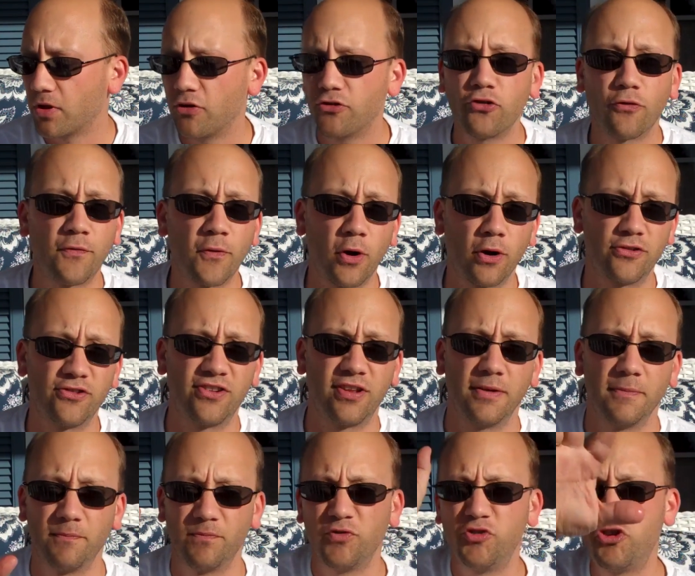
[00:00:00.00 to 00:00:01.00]
So
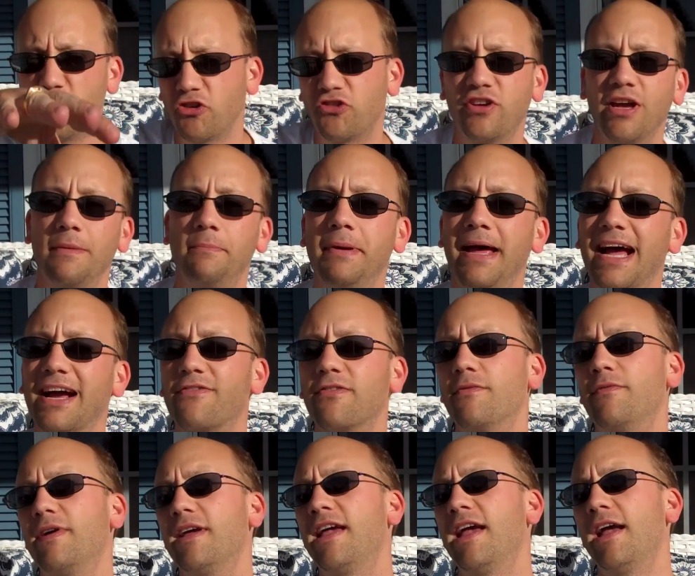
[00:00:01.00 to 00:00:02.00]
first, just got back
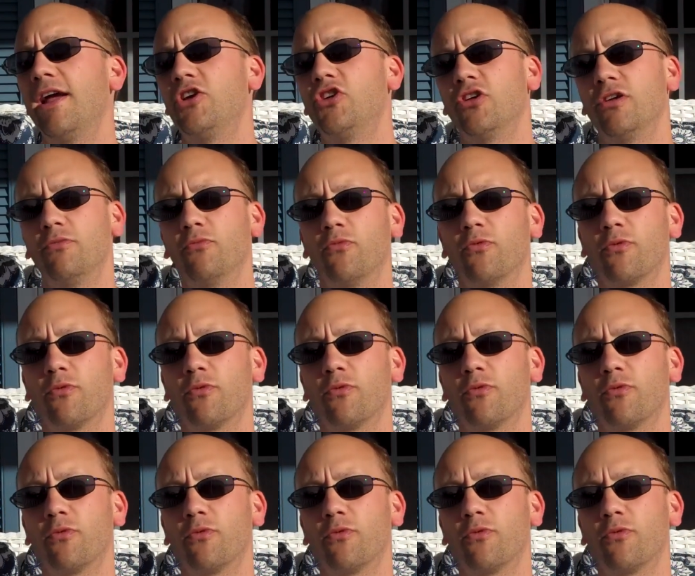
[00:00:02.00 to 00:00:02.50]
from vacation.